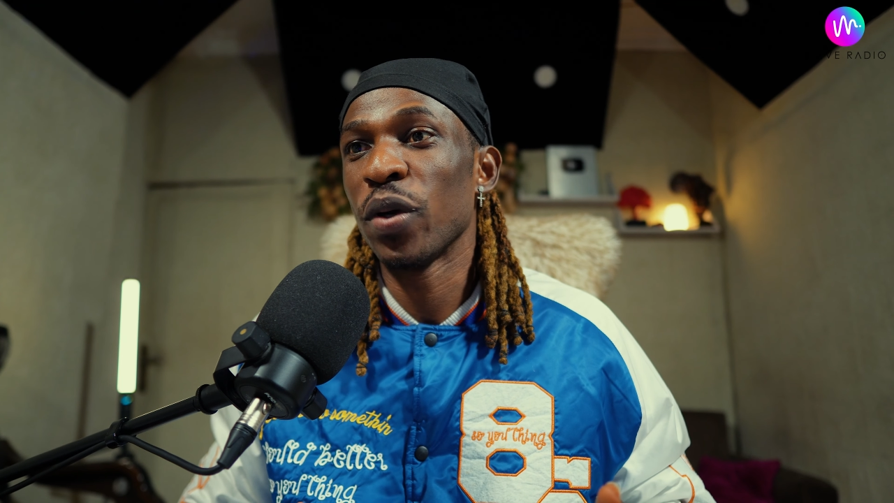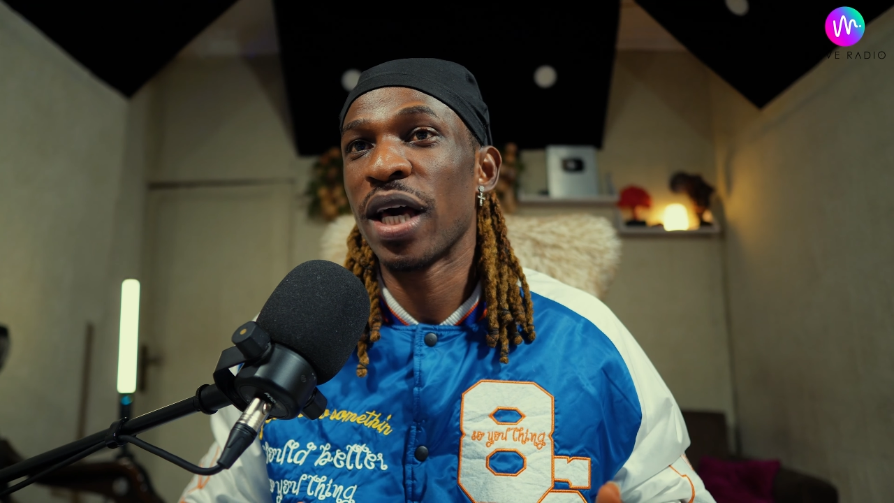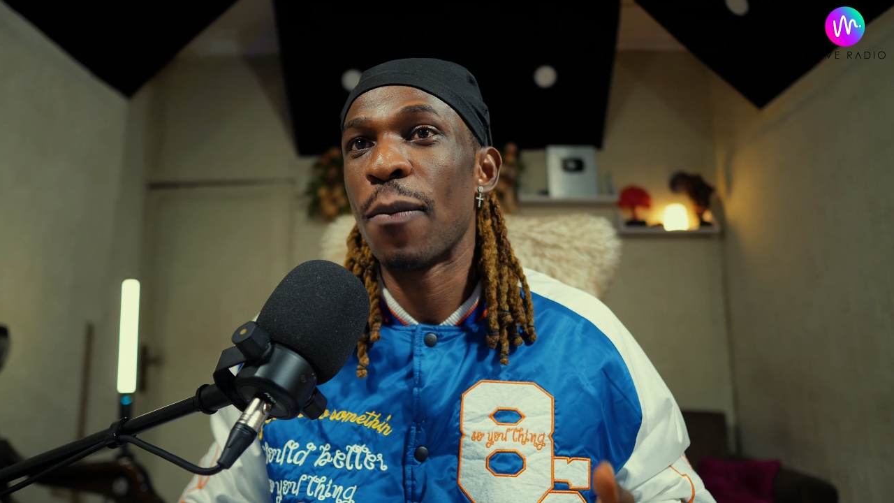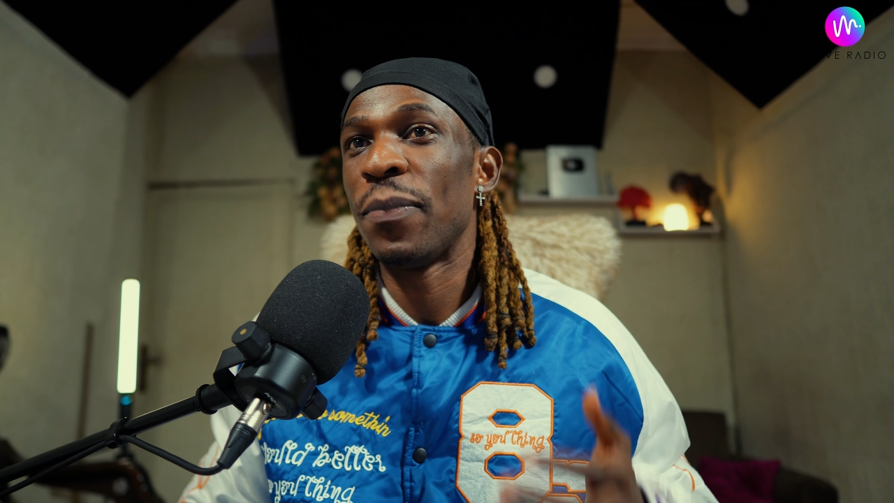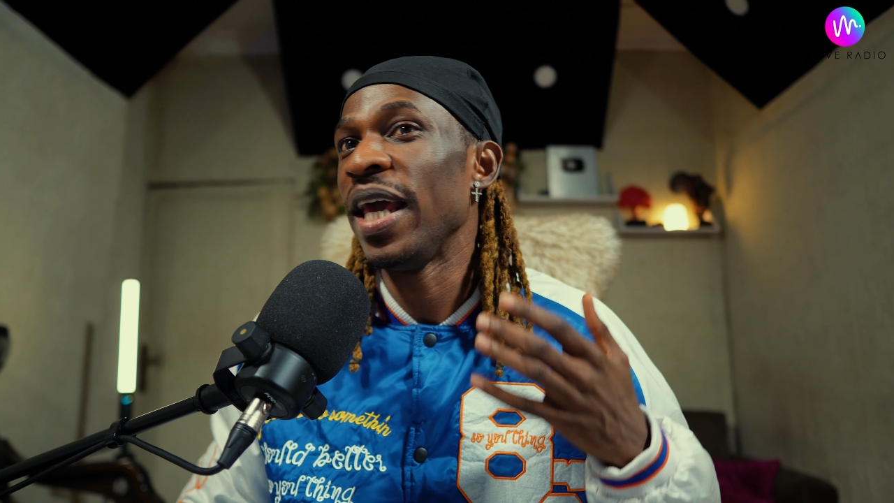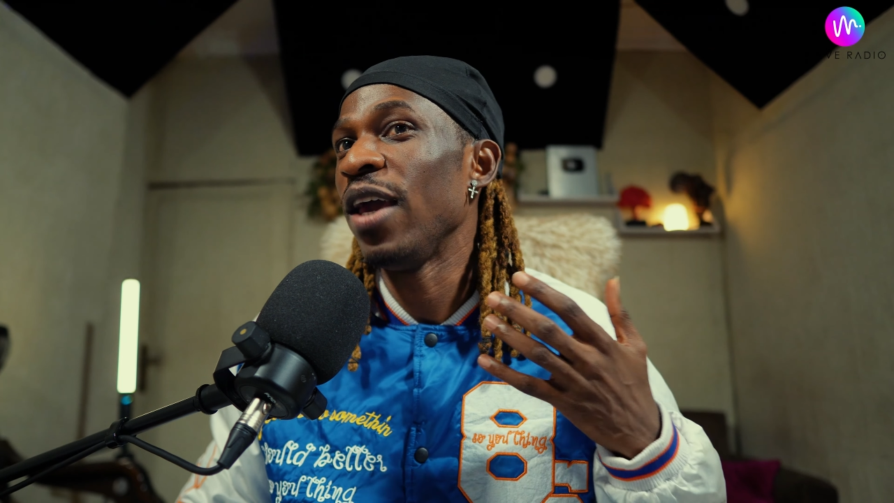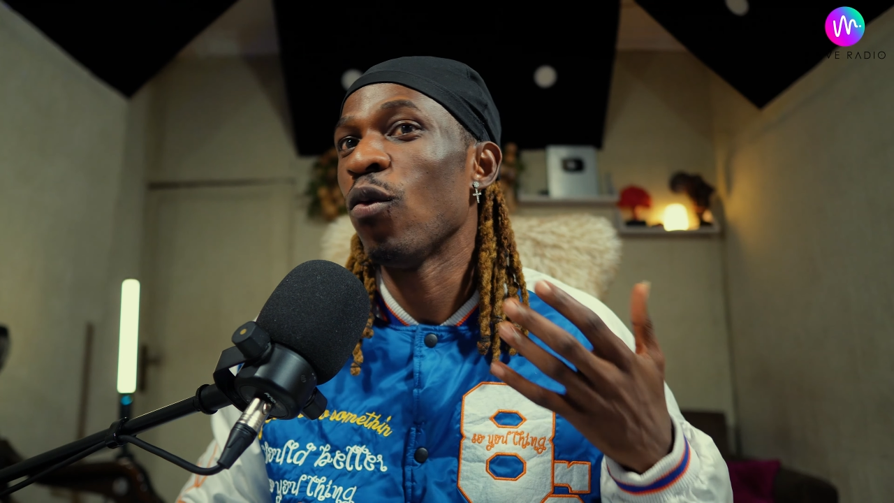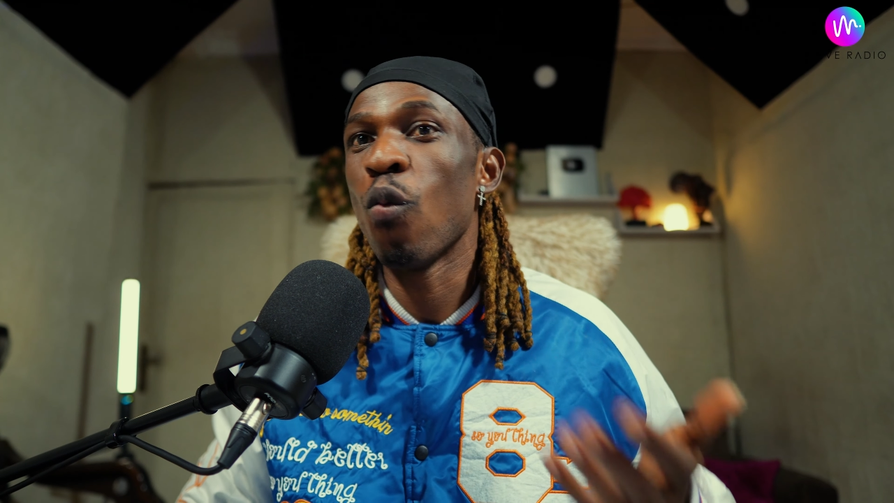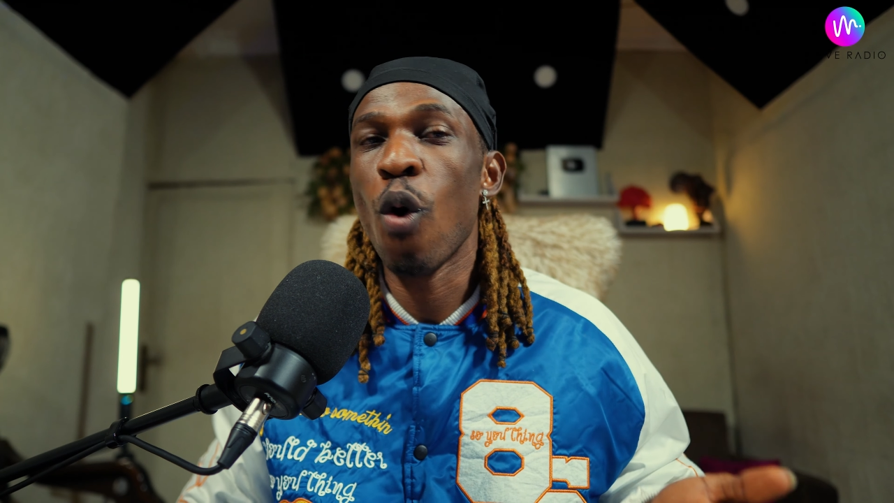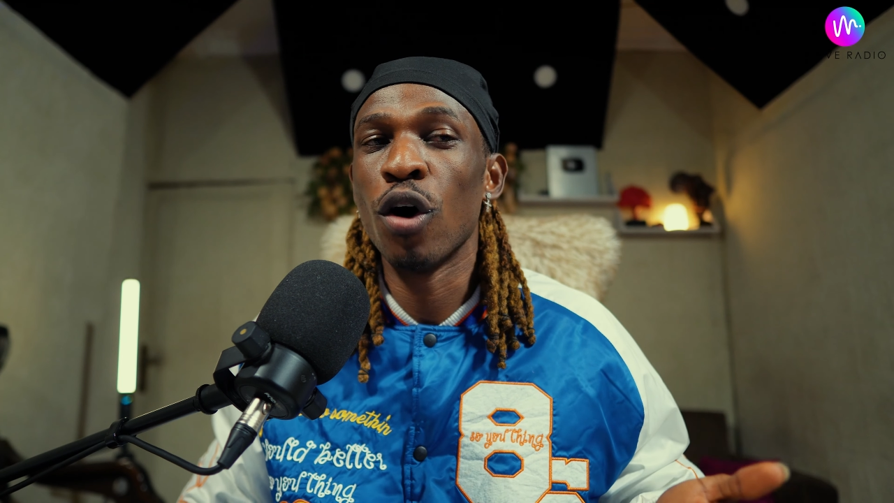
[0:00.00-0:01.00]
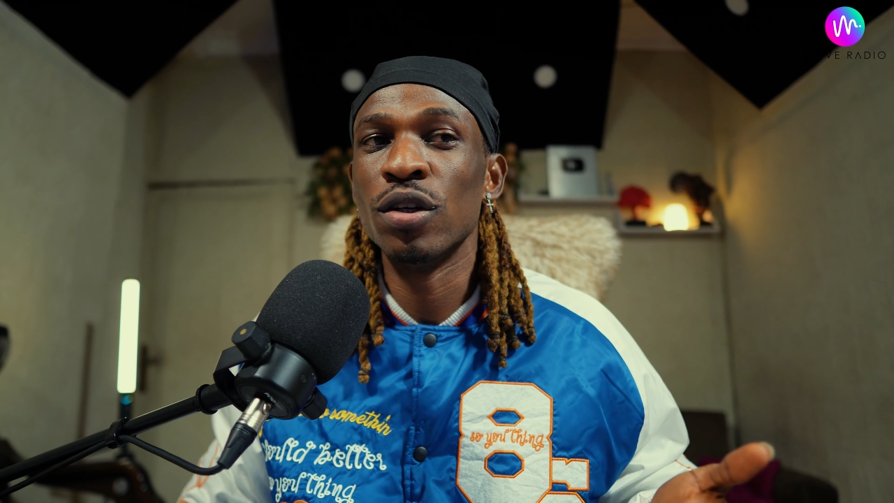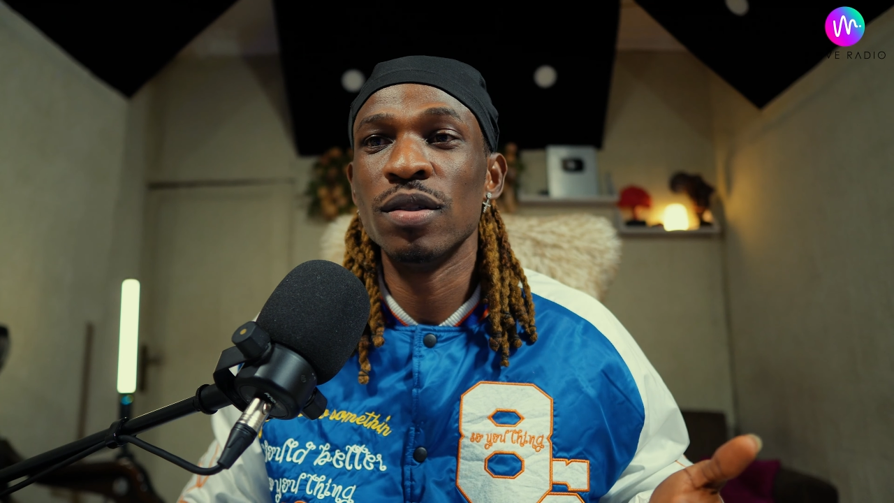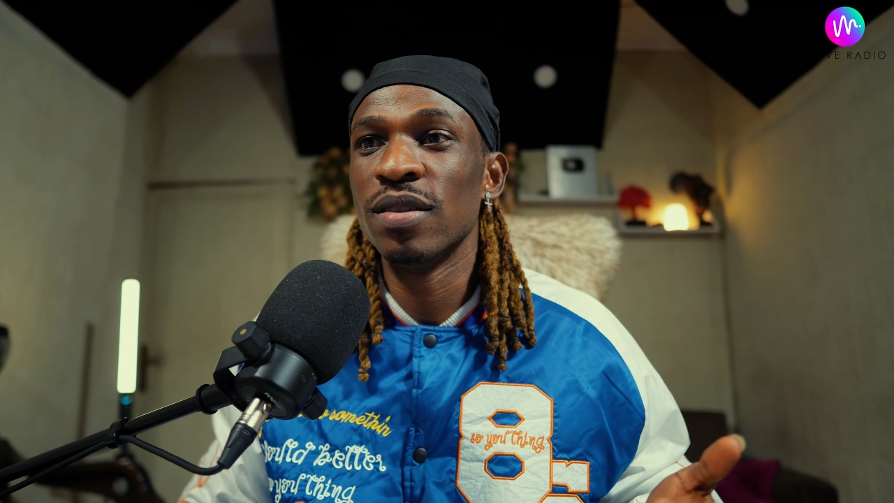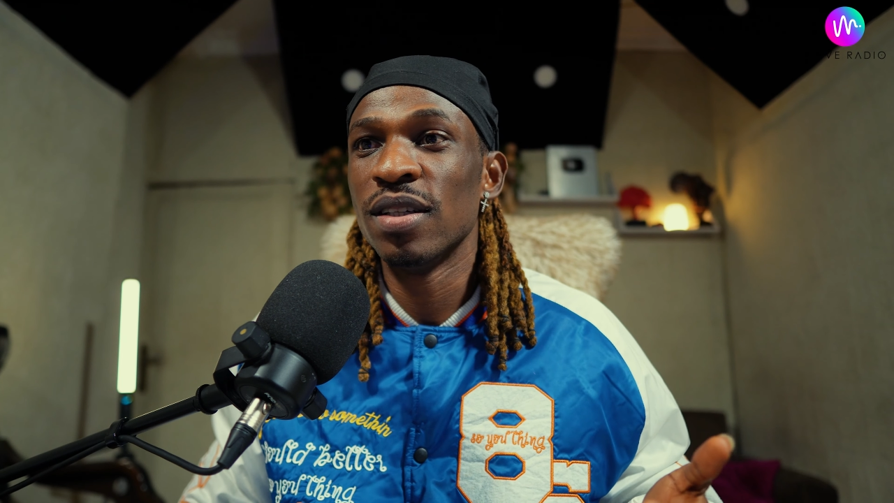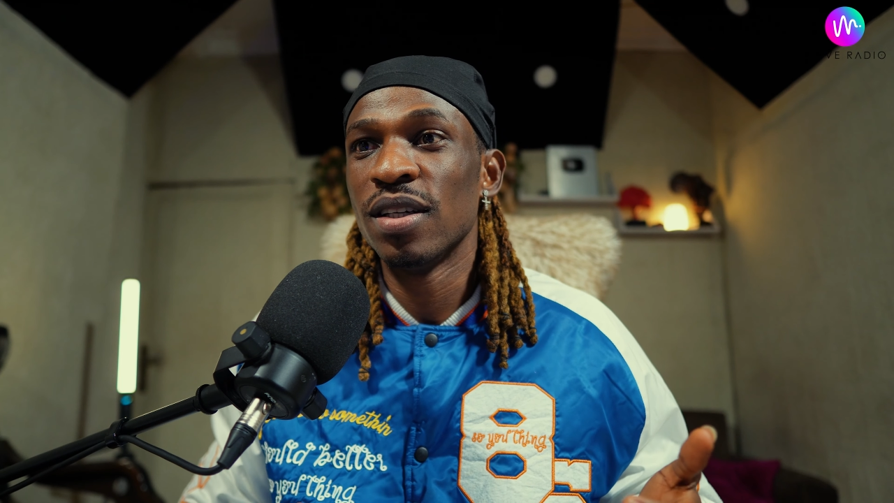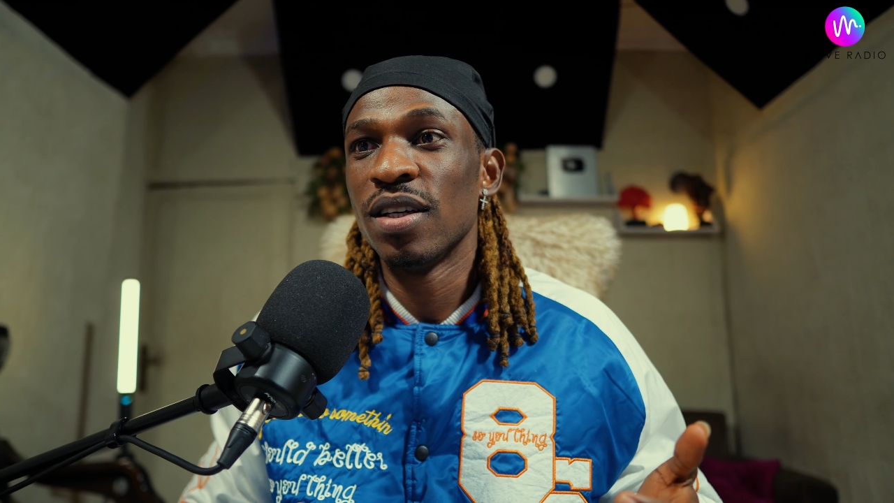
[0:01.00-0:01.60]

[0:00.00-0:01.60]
we can play a one